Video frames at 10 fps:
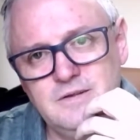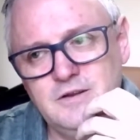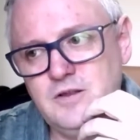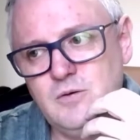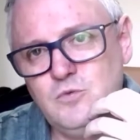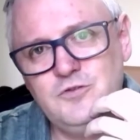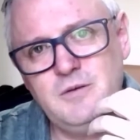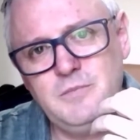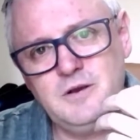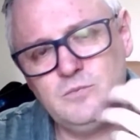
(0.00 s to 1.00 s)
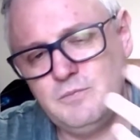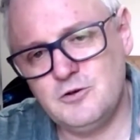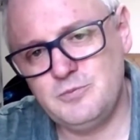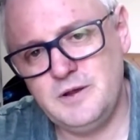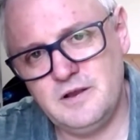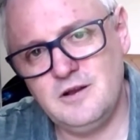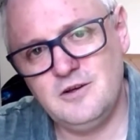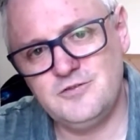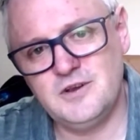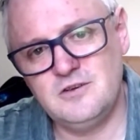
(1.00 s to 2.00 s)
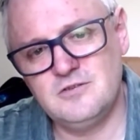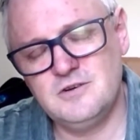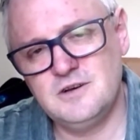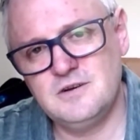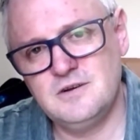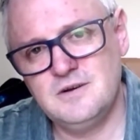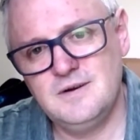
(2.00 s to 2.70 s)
And that, what does that mean? We must be in the last days, right?